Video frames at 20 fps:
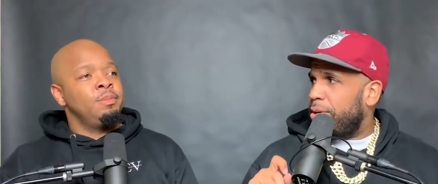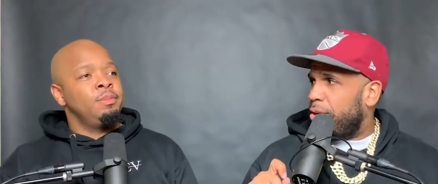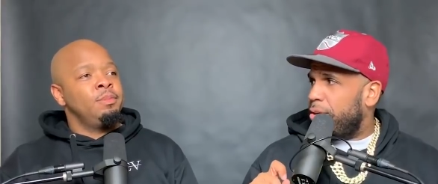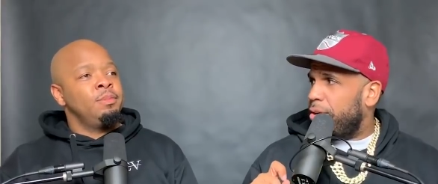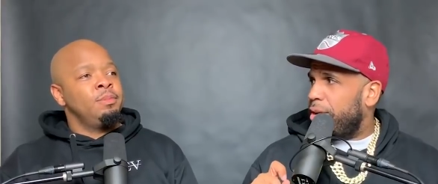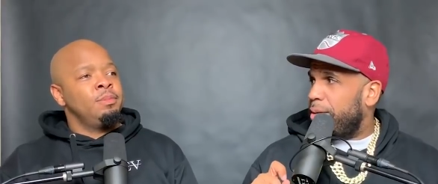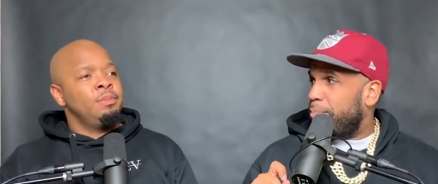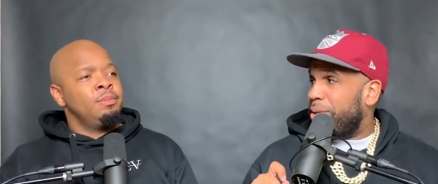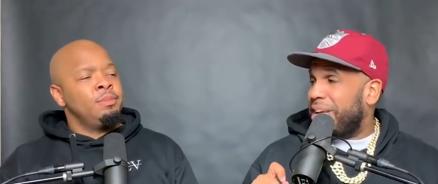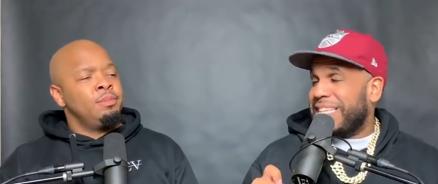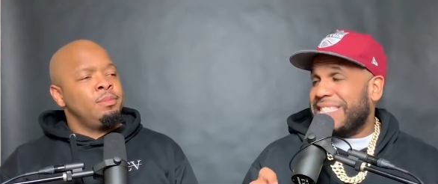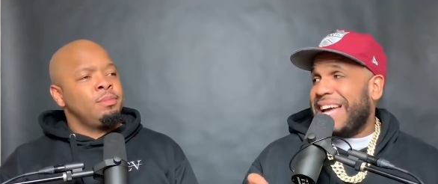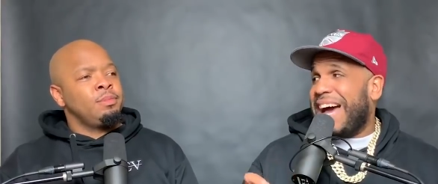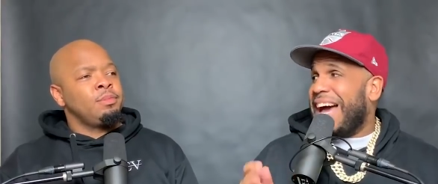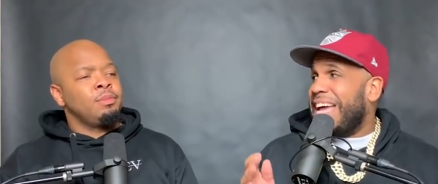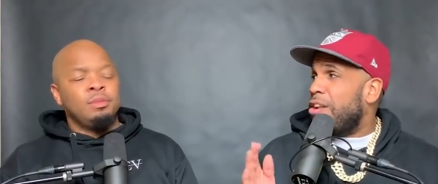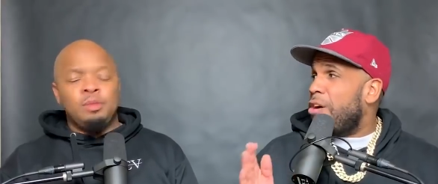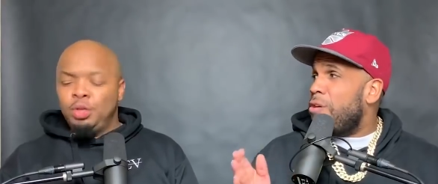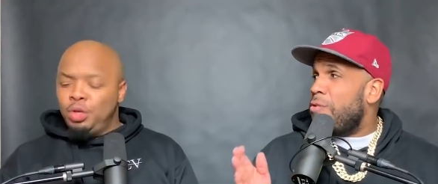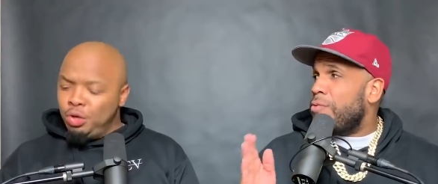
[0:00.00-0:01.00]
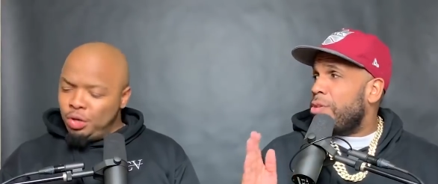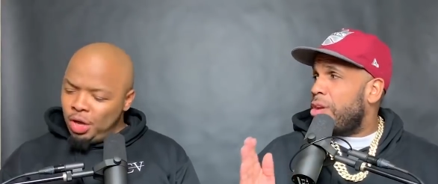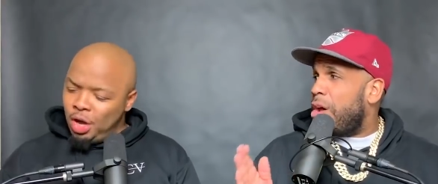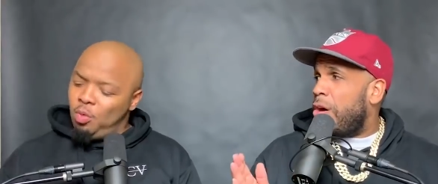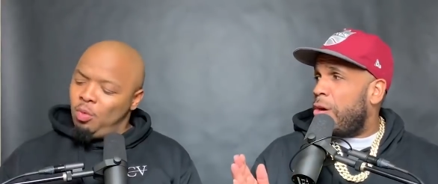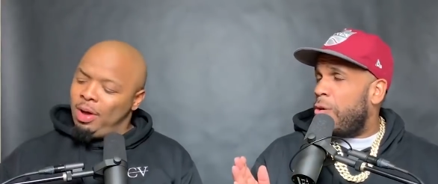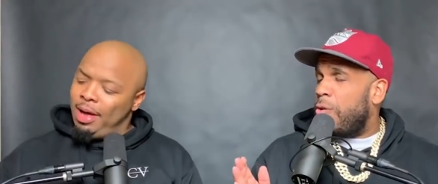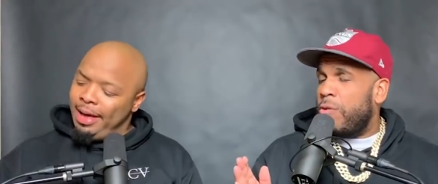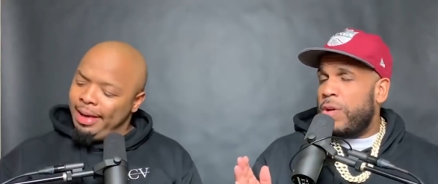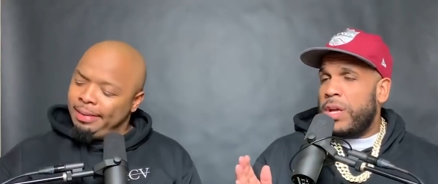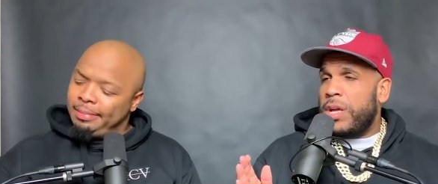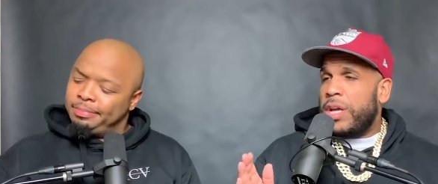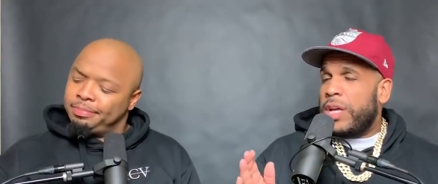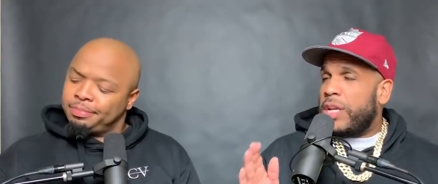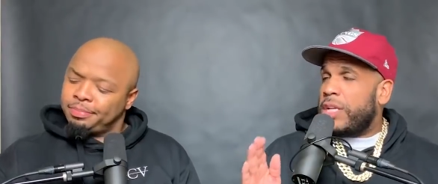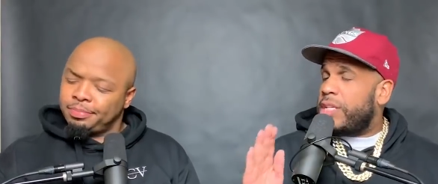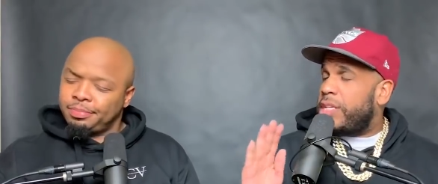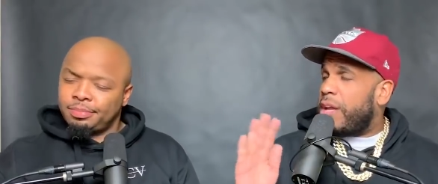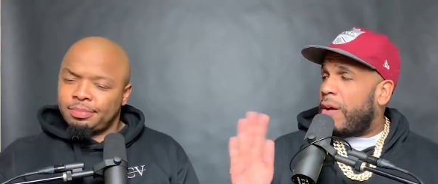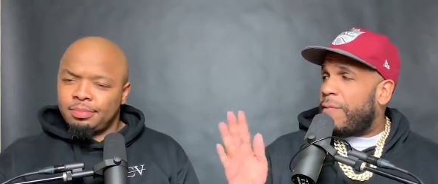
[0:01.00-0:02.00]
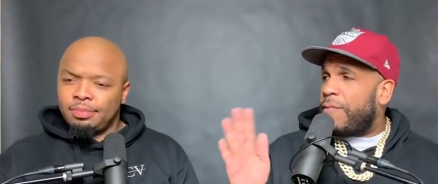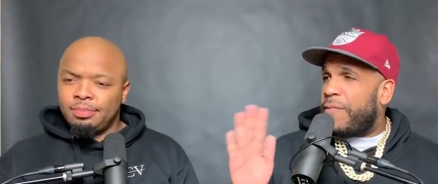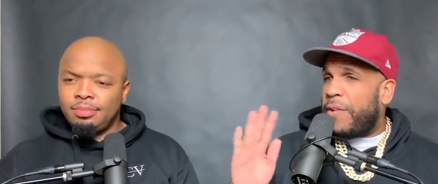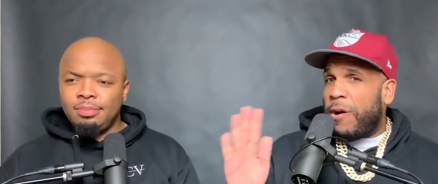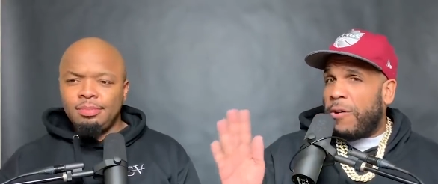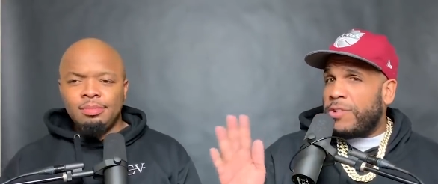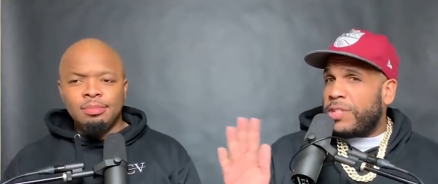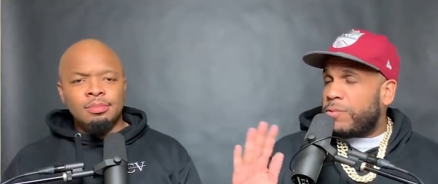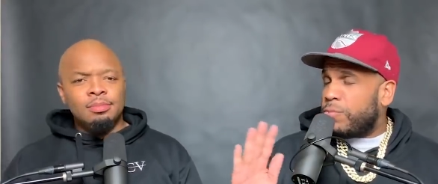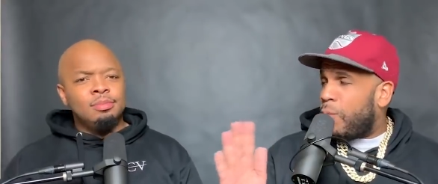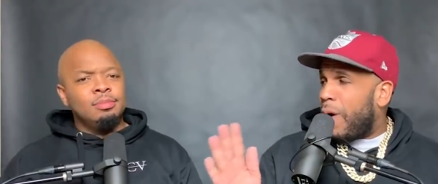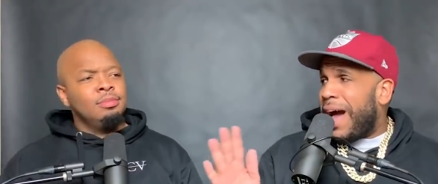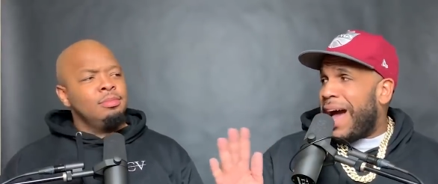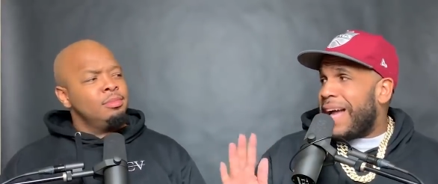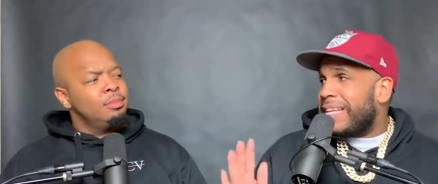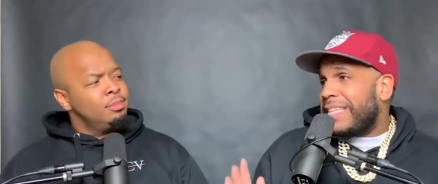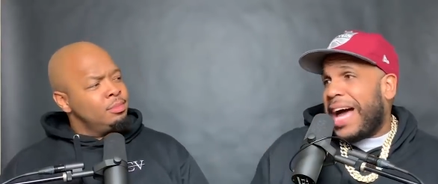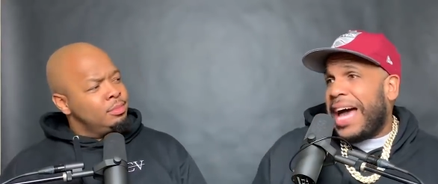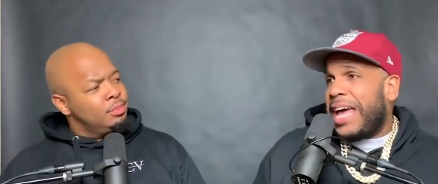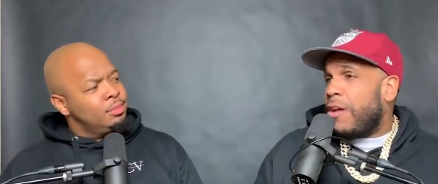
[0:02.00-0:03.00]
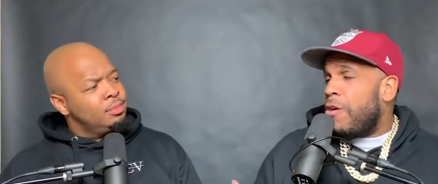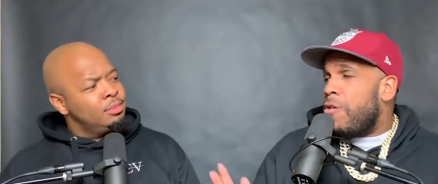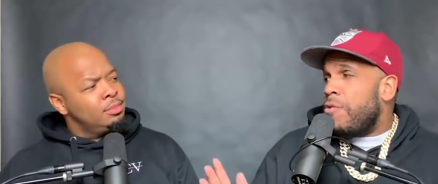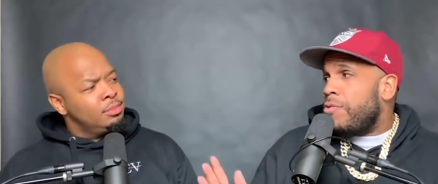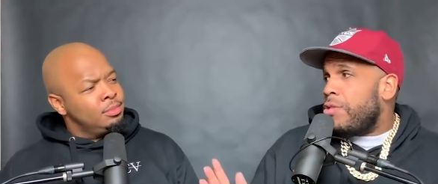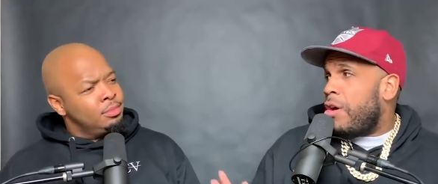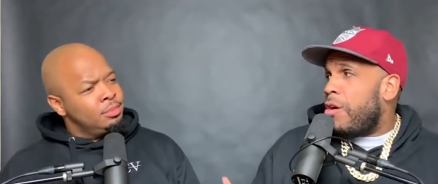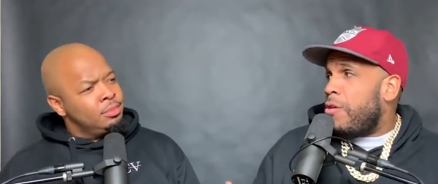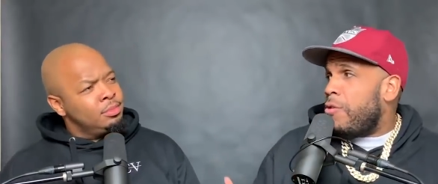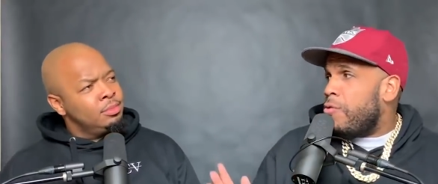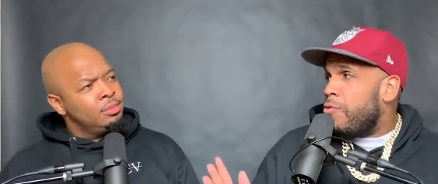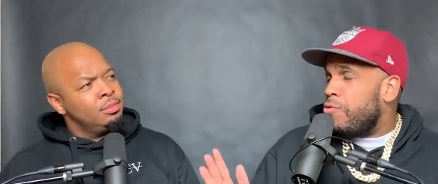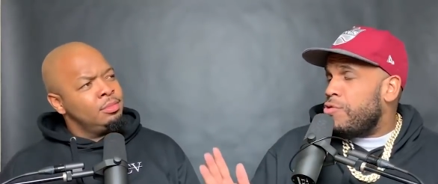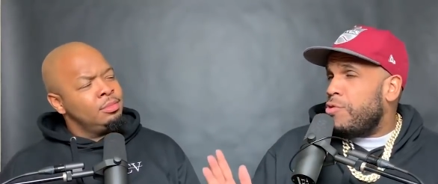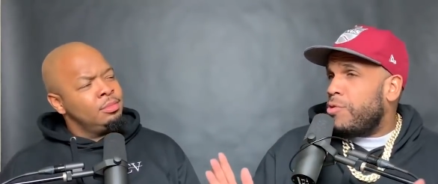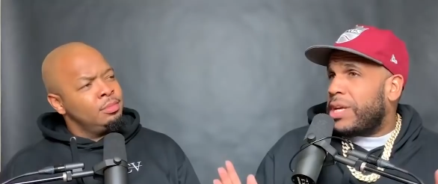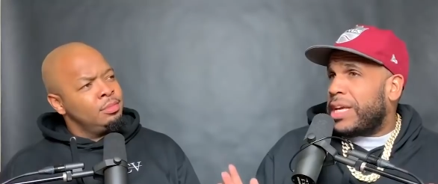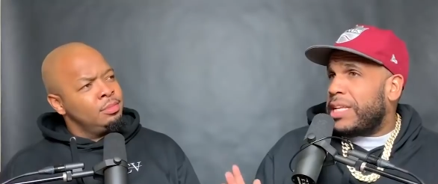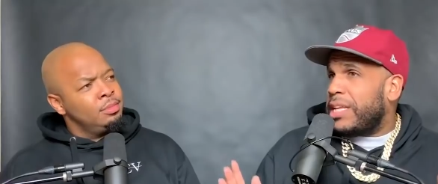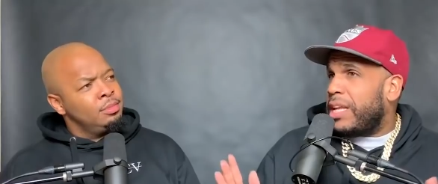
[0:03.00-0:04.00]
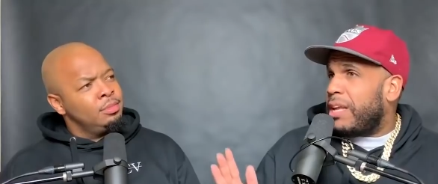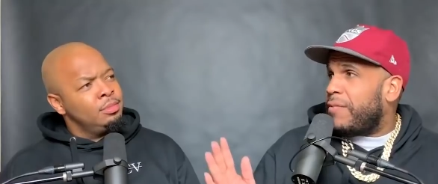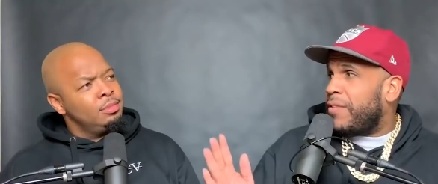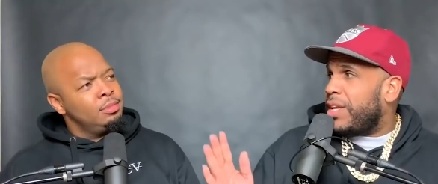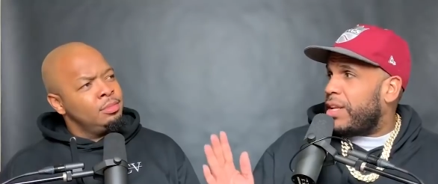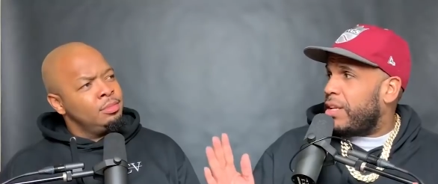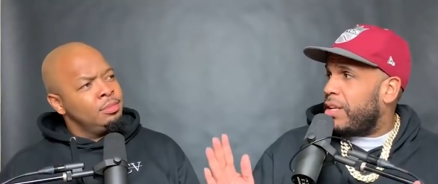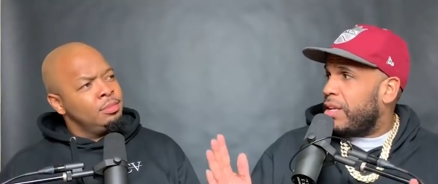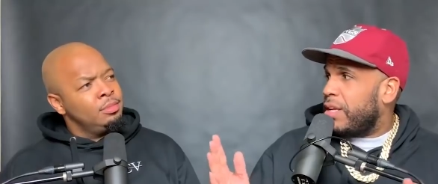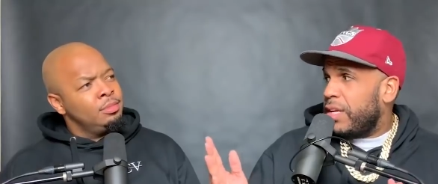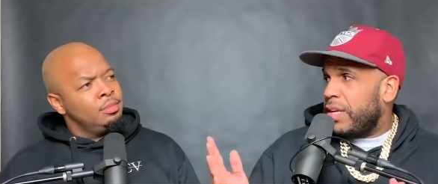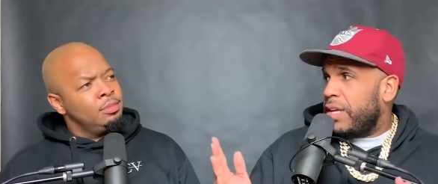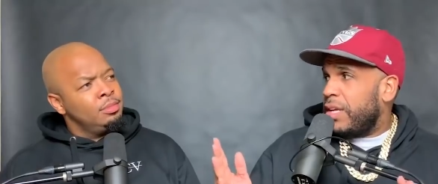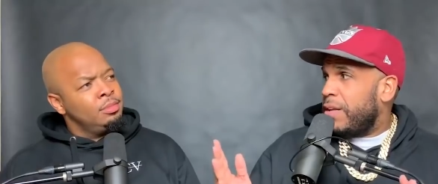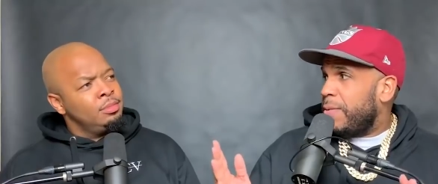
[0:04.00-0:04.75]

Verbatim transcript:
Speaker 1: Period. Because I don't you know, know diverse wise, I don't know who you can even